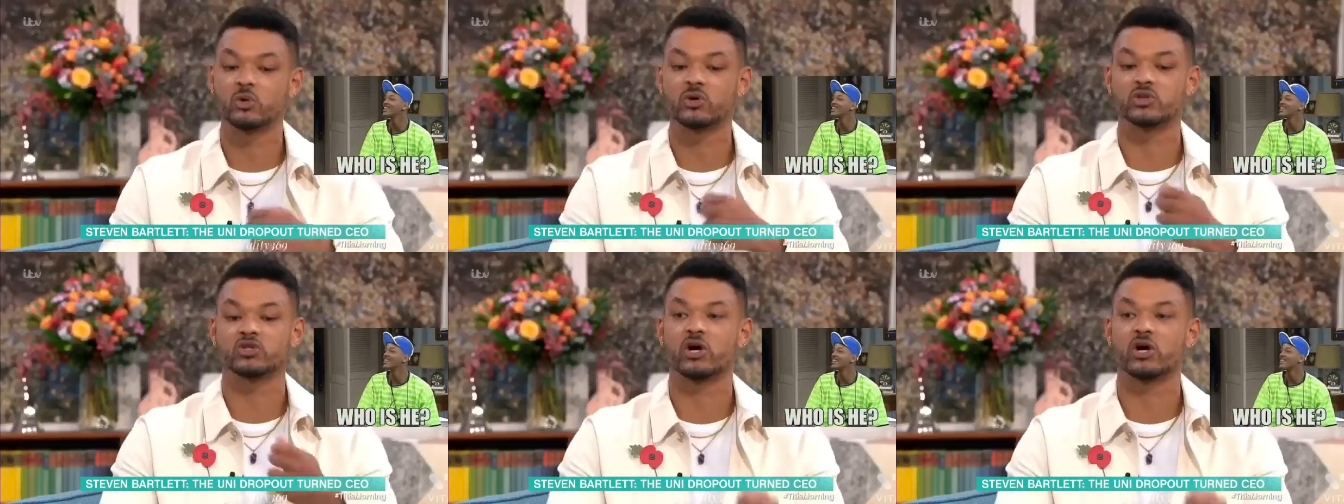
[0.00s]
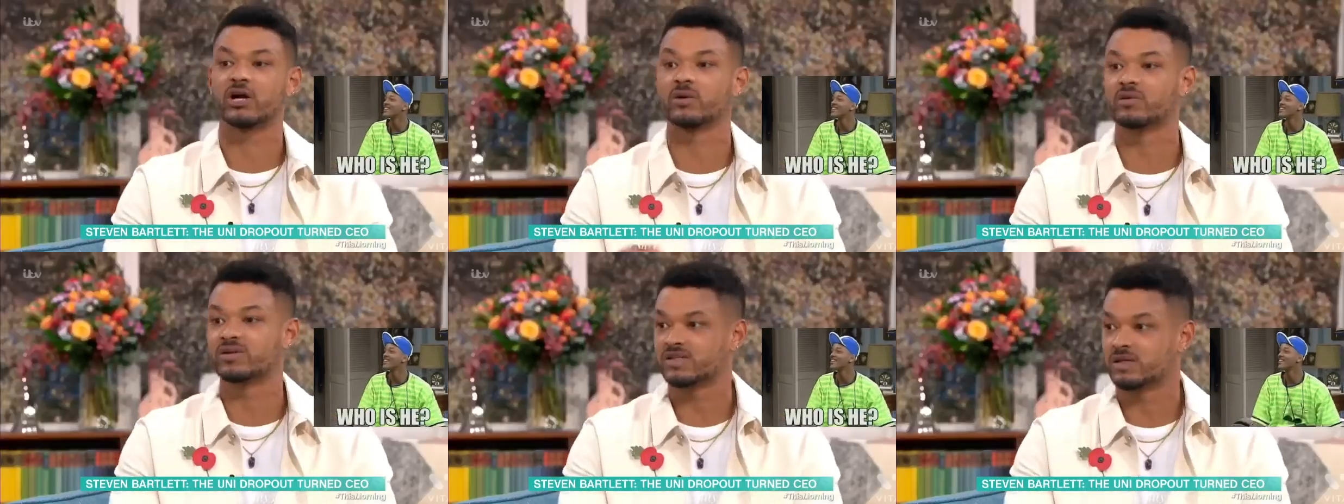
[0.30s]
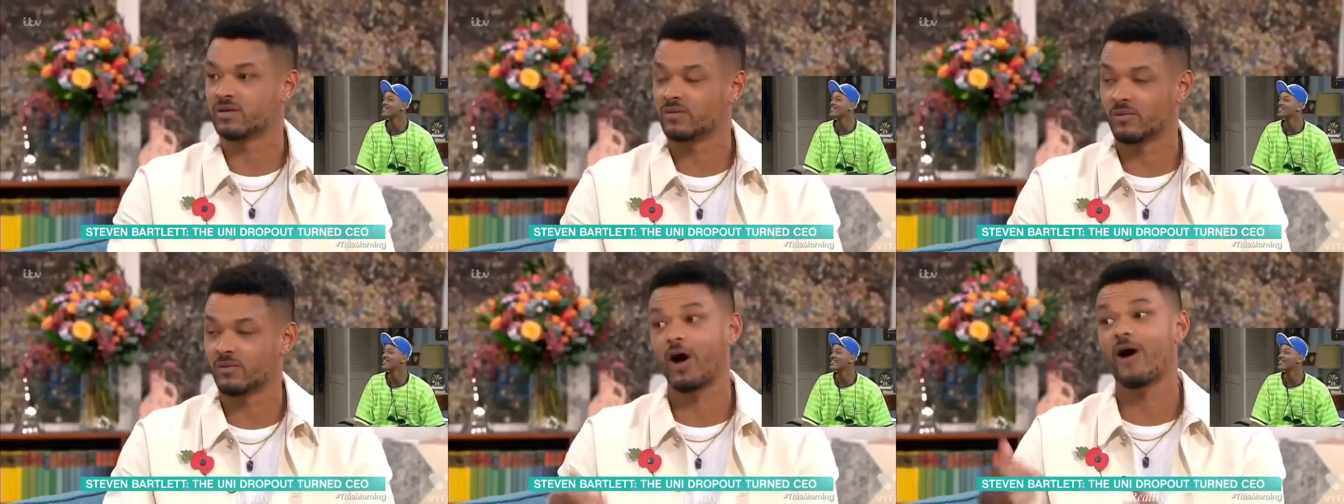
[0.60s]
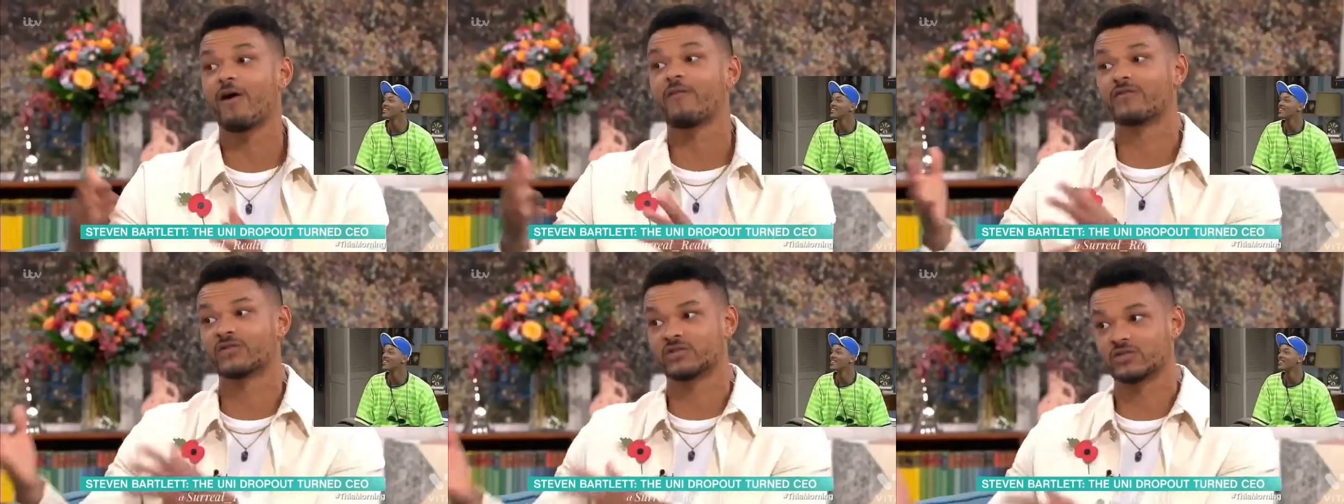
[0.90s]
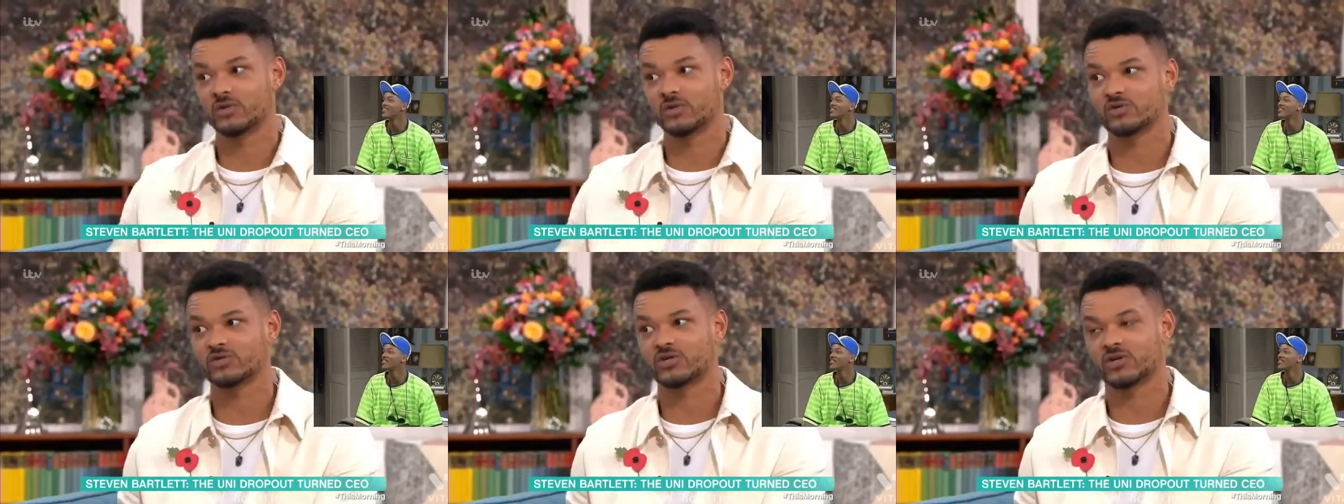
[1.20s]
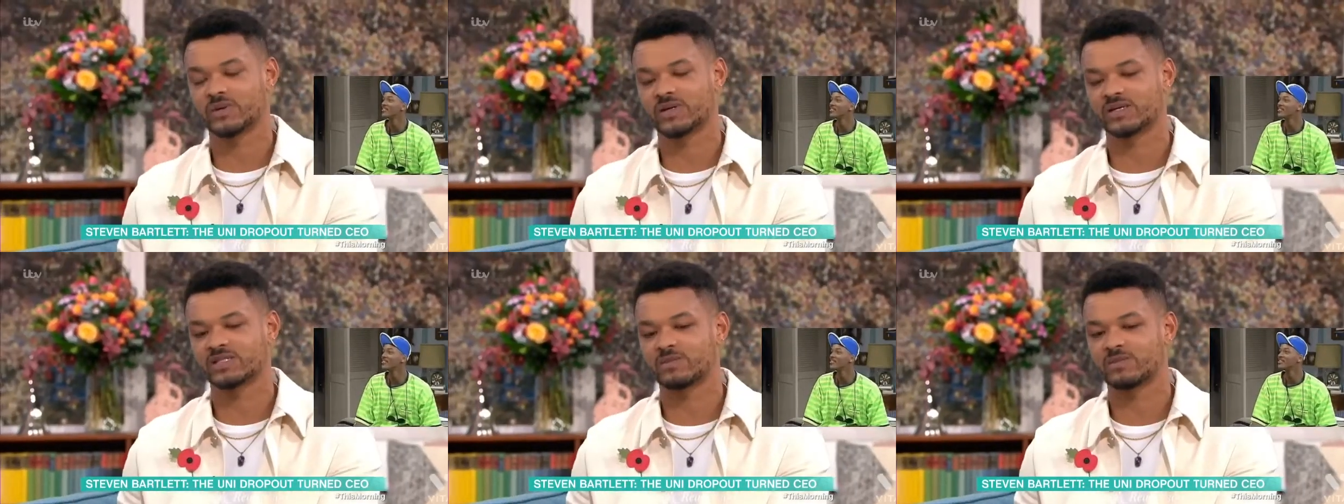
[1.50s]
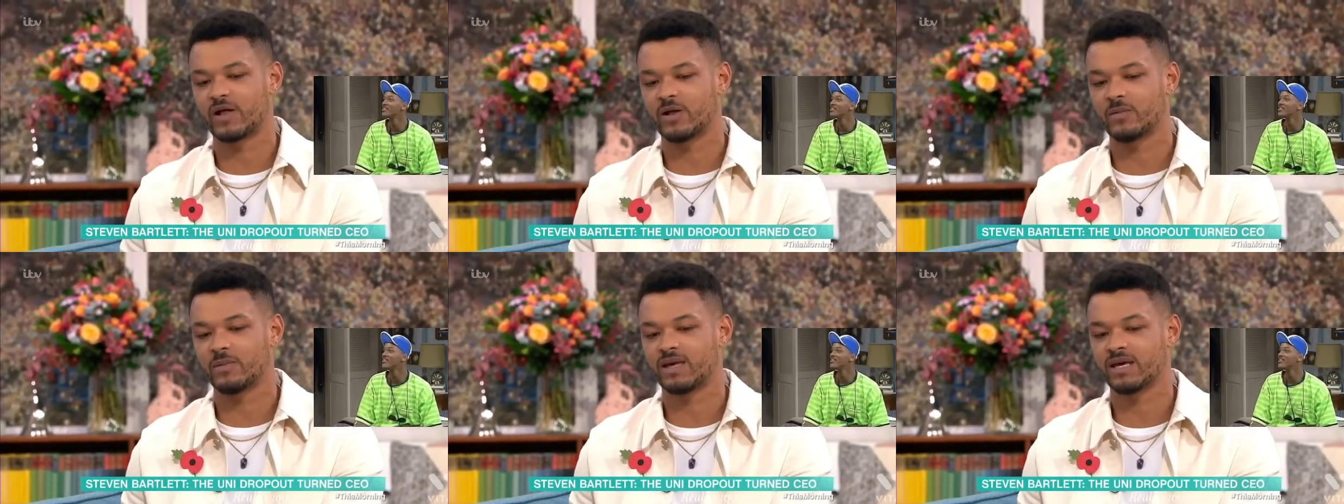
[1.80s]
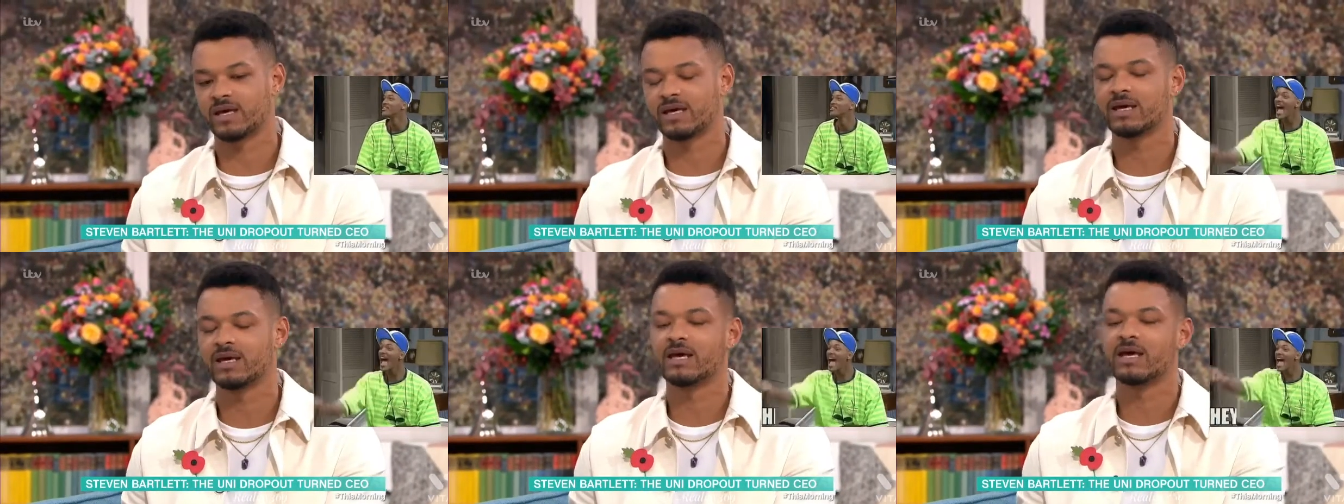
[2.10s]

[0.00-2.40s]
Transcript: were trying to, half the school was trying to expel me.